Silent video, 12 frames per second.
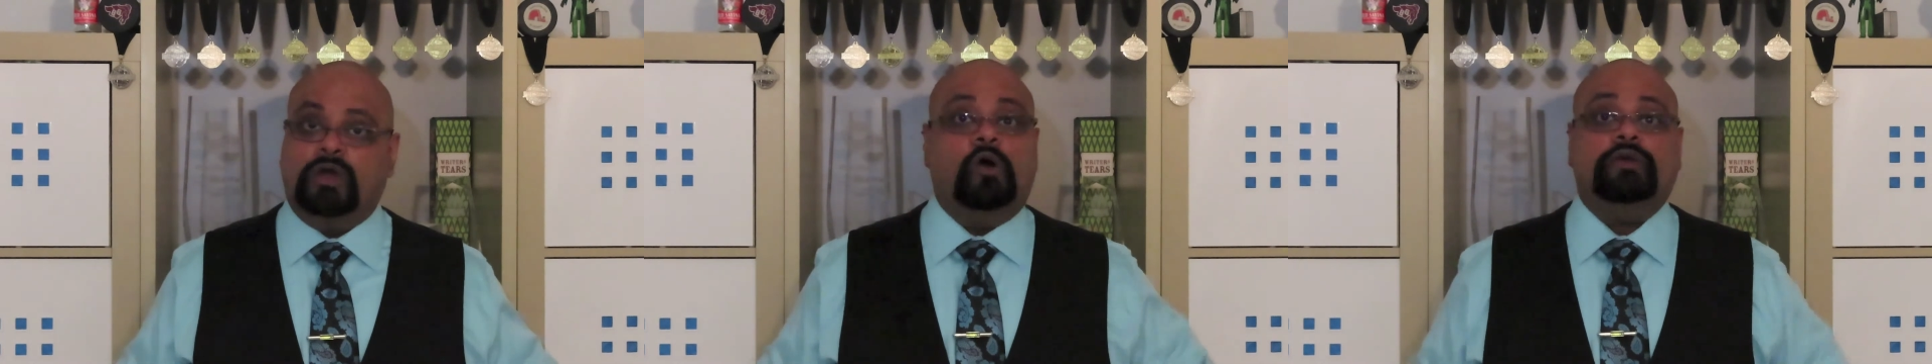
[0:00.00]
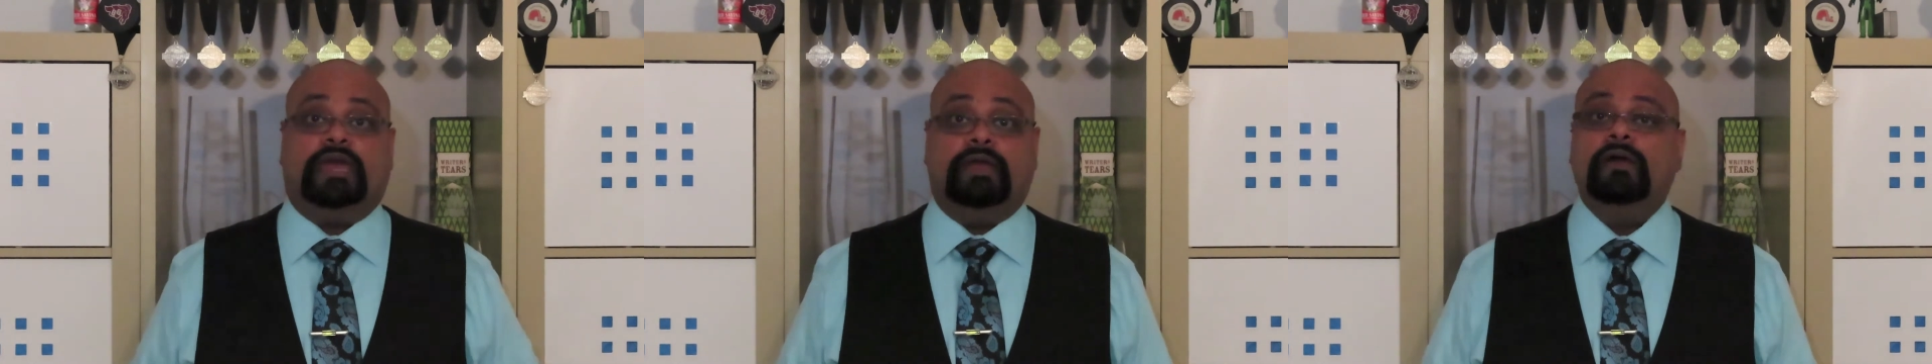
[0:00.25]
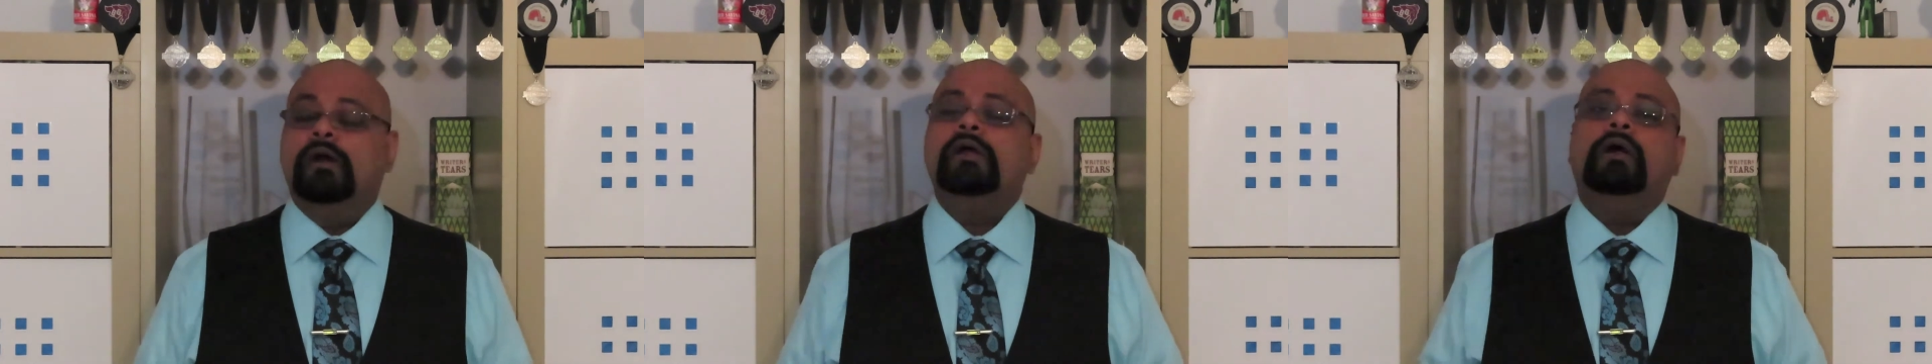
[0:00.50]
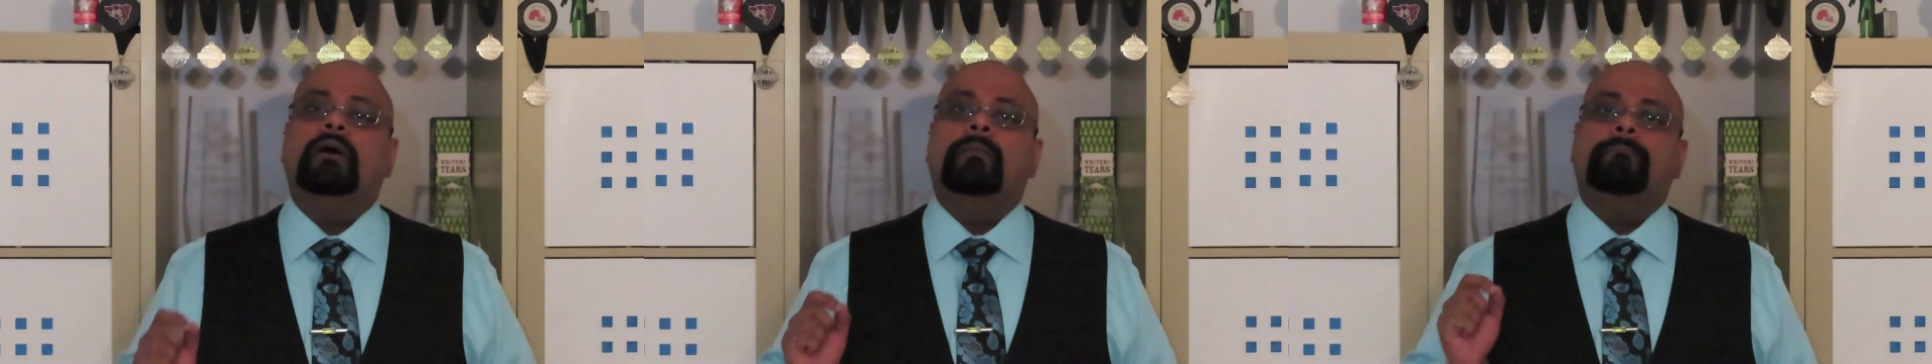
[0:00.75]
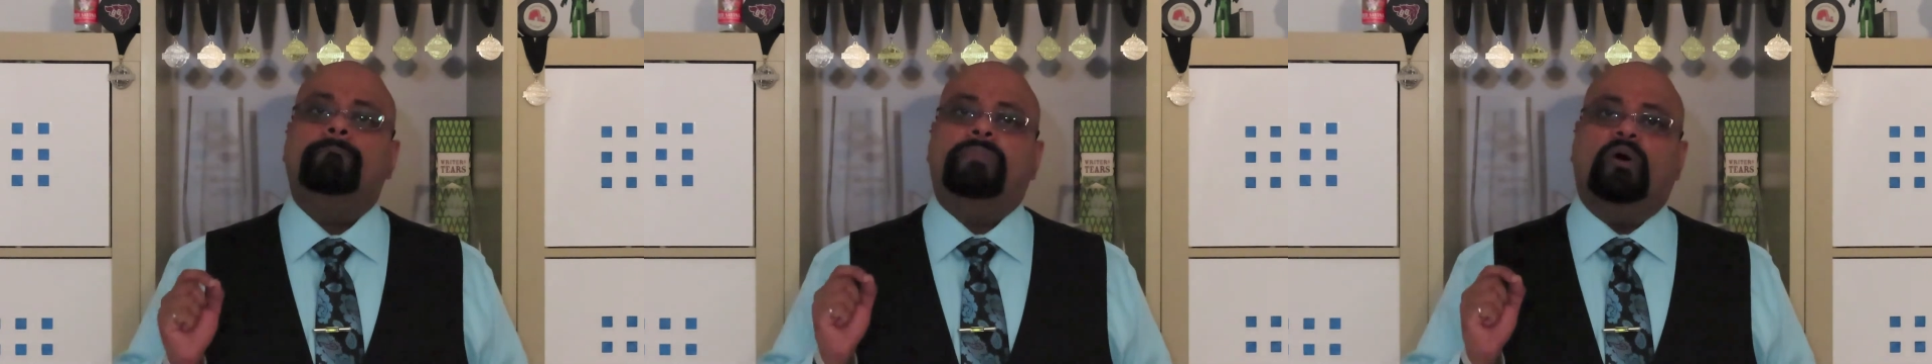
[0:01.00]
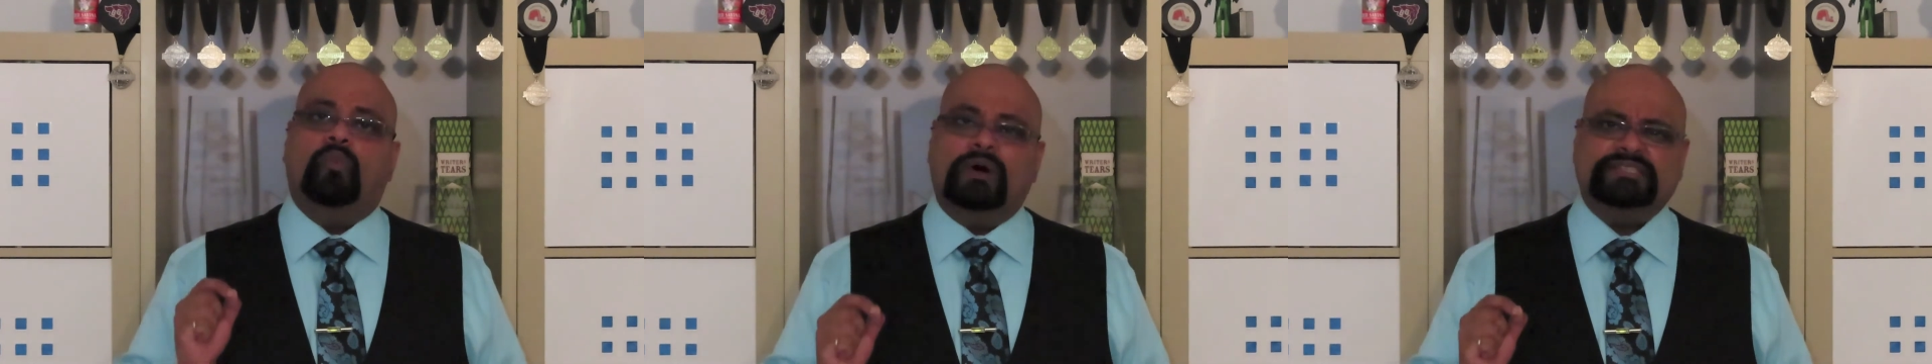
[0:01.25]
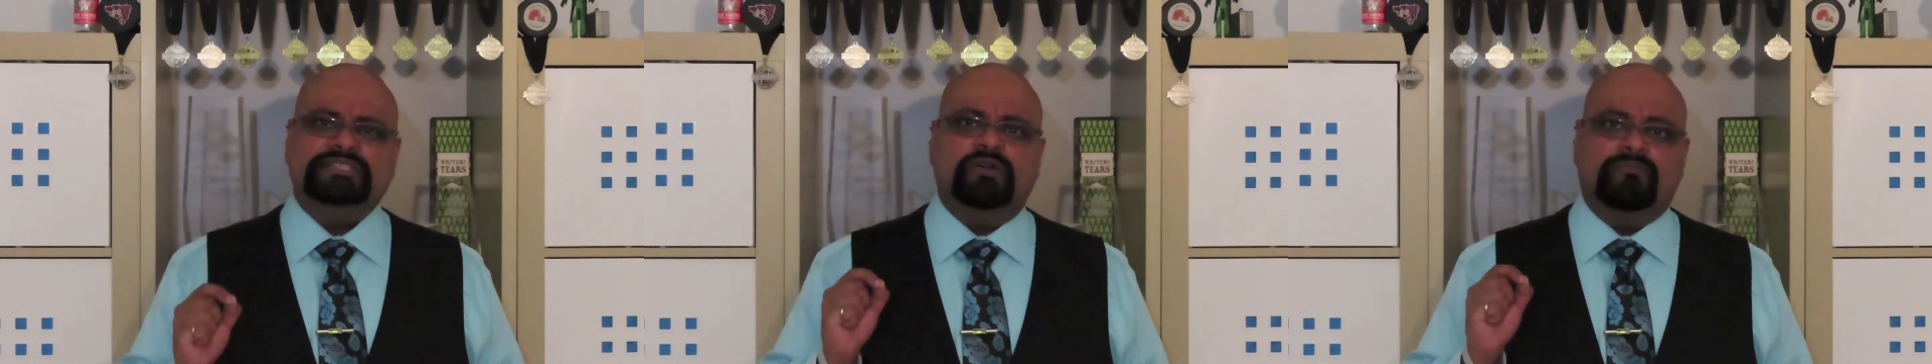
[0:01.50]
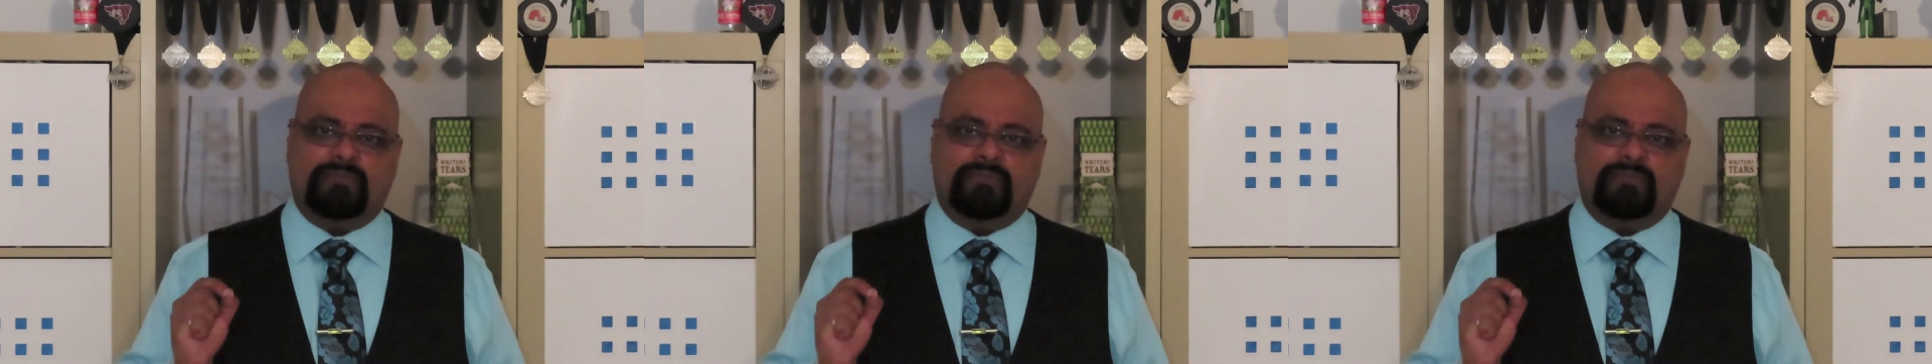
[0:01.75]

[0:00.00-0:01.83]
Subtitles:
Okay, but what's your